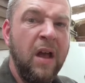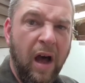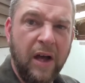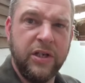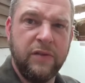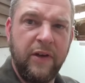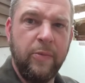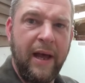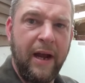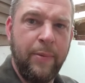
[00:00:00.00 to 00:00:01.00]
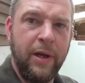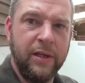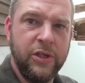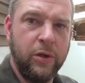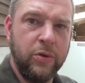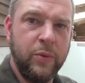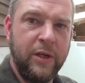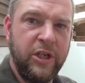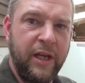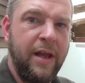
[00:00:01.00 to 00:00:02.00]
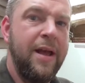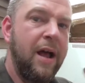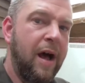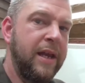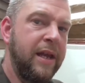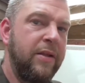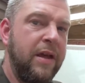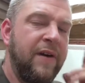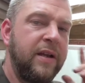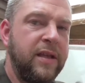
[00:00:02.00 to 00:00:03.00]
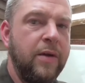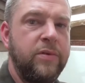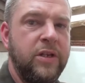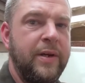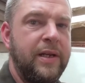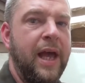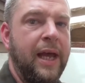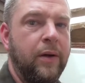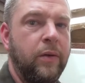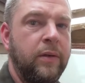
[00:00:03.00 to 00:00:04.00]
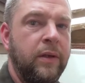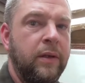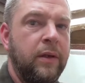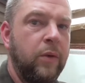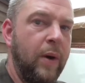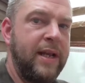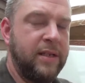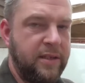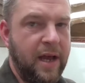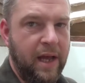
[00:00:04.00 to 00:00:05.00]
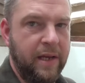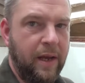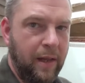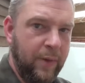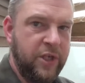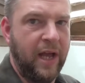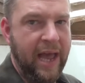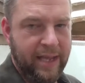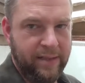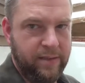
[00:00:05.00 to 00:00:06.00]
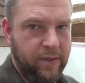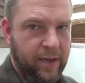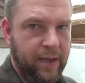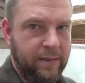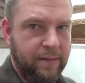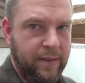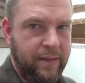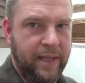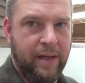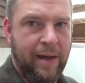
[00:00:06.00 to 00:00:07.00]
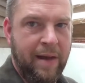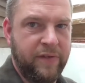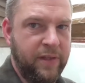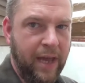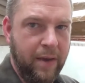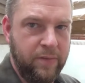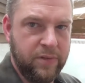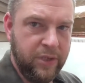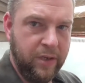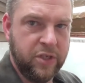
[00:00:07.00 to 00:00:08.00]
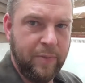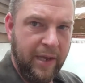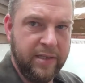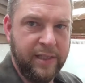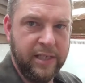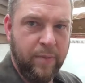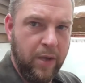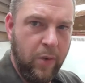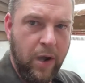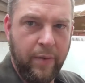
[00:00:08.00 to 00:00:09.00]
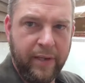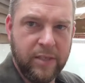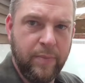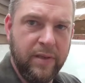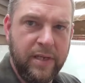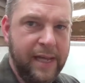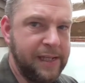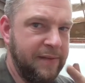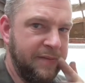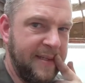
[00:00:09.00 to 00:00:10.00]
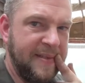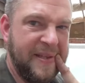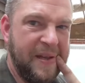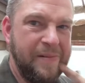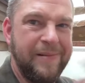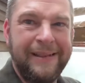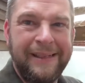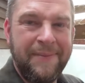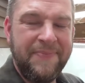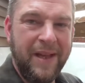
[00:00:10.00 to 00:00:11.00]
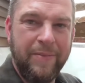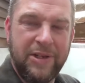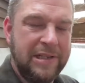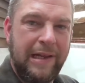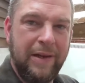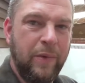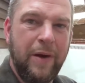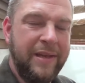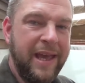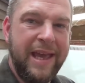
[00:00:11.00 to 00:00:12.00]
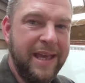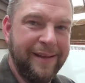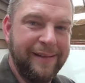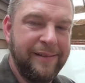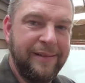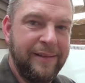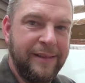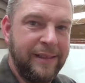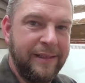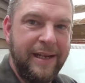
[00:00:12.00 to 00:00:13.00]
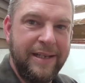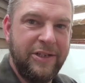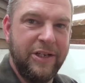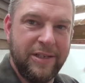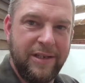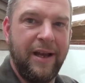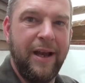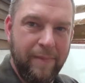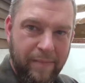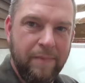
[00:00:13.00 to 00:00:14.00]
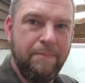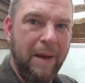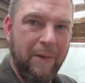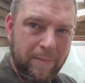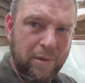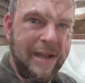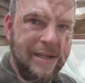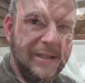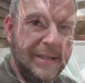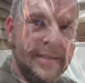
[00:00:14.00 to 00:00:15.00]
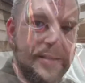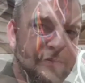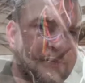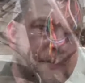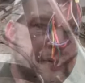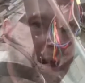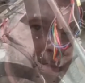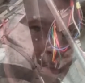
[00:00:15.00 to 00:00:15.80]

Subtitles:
I just feel better putting a toggle switch in. I know that if I don't do it now, when it's done, I'll wish I had done it, and then I'll have to go and start splicing into my wiring to put the negatives in. So I'm just like, well, you're here. It's just a belt and braces type